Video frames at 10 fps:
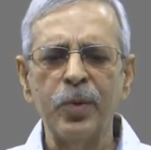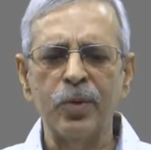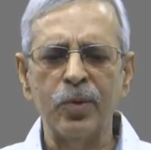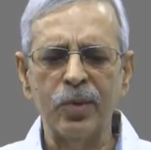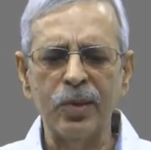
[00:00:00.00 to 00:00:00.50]

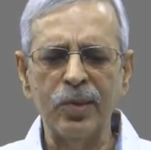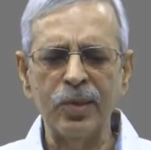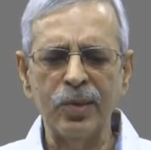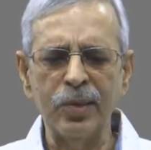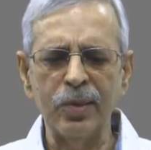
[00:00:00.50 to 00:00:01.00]
So, this
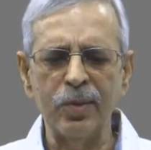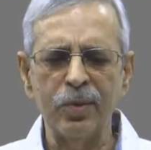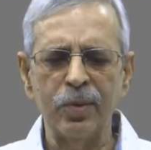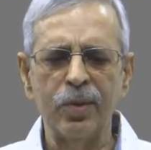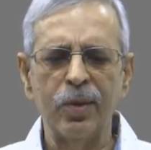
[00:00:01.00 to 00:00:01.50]
is the
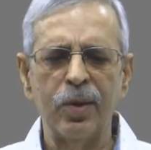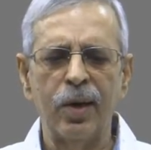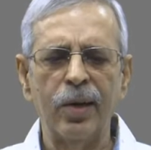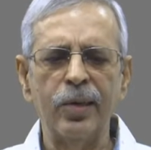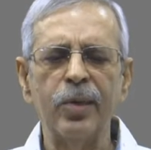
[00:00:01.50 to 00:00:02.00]

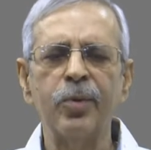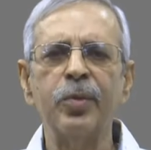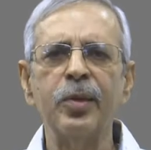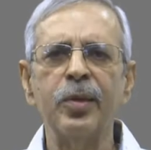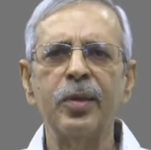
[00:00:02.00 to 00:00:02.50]
idea of
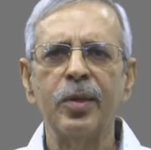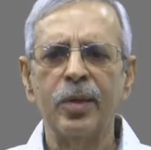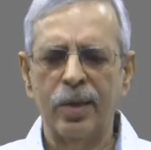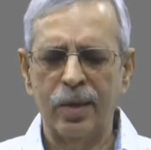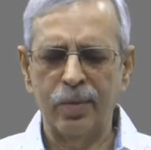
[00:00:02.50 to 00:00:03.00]
the
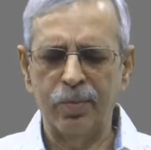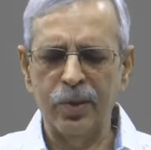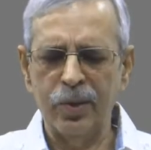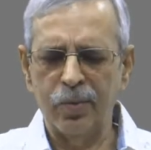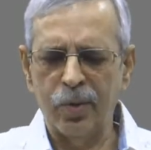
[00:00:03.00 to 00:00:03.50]

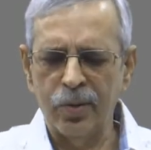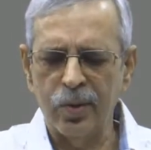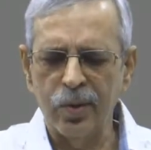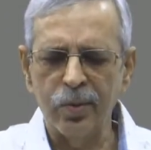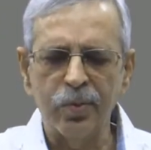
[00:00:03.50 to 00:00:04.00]
MBA
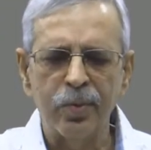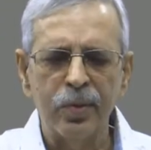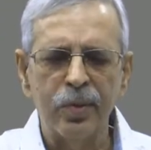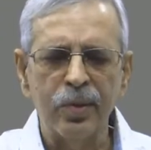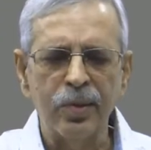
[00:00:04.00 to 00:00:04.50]
model of
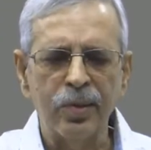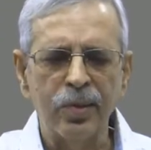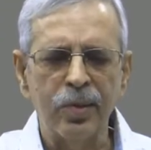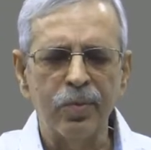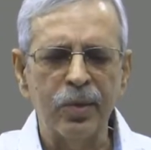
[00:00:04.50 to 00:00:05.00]

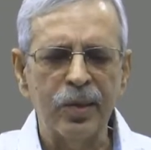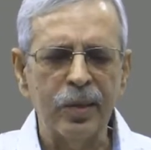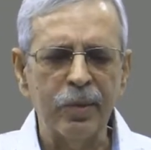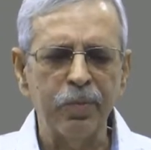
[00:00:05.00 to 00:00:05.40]
decision making.